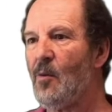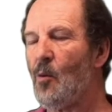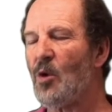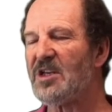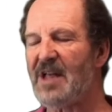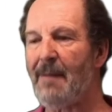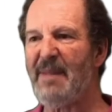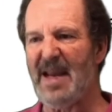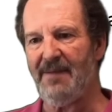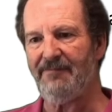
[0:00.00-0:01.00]
does that
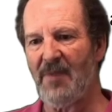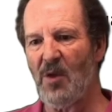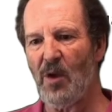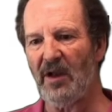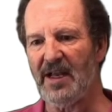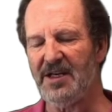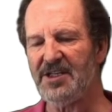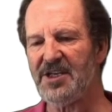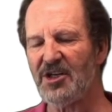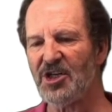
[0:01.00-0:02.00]
mean? Well, it
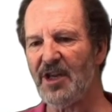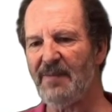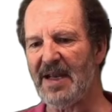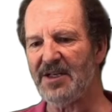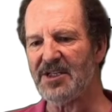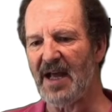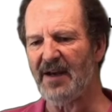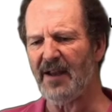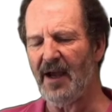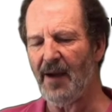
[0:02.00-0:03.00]
essentially means
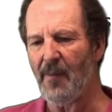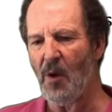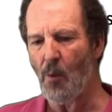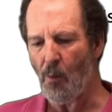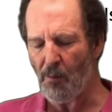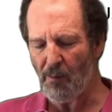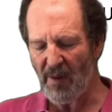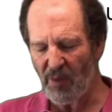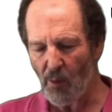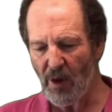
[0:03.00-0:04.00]
that by
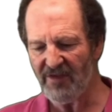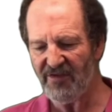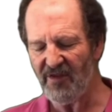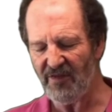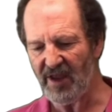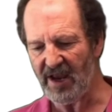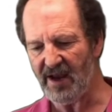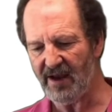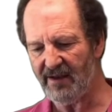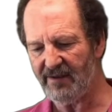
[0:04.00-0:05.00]
the width that
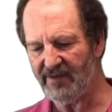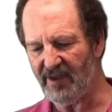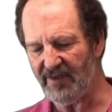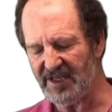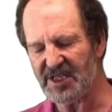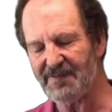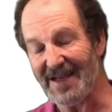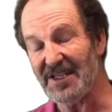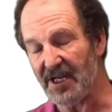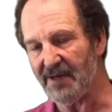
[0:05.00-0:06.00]
the
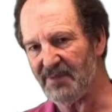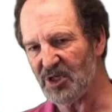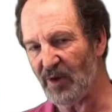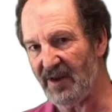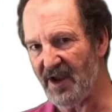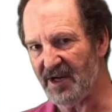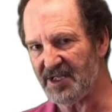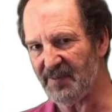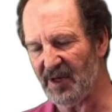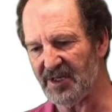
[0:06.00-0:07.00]
spacing between the
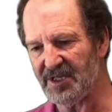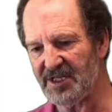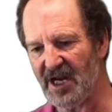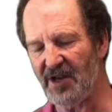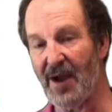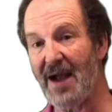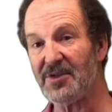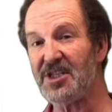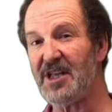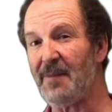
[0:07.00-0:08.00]
isobars tell you how
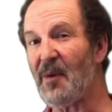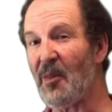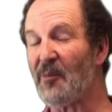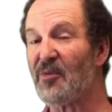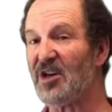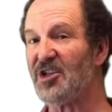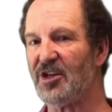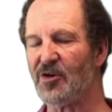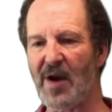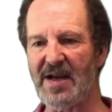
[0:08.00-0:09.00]
steep the pressure
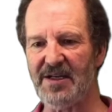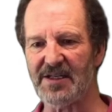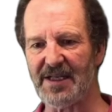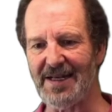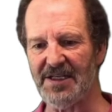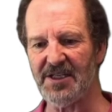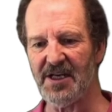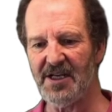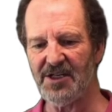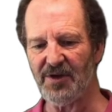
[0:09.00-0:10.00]
gradient is.
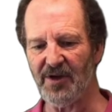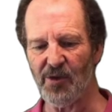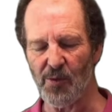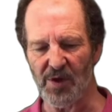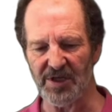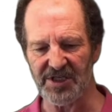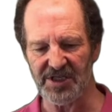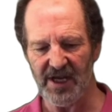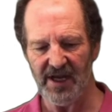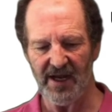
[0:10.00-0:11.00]
So in other
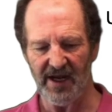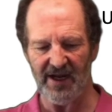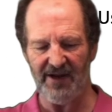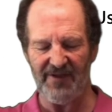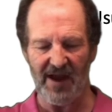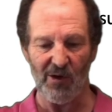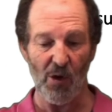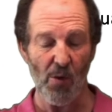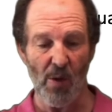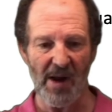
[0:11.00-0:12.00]
words, if they're a
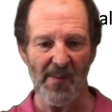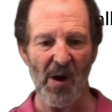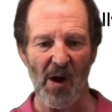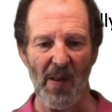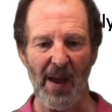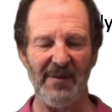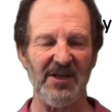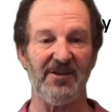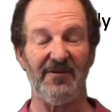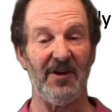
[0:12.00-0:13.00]
long way apart, that
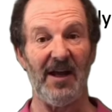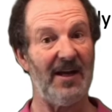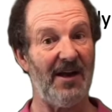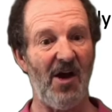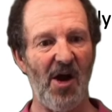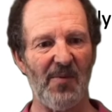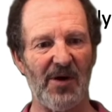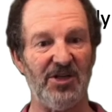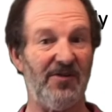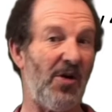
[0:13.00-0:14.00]
means, if you like, in a high
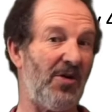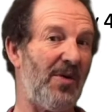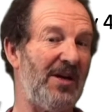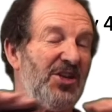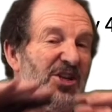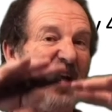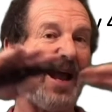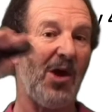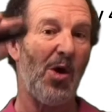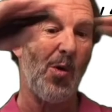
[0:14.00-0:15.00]
pressure, you've got quite a
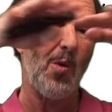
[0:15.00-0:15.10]
shallow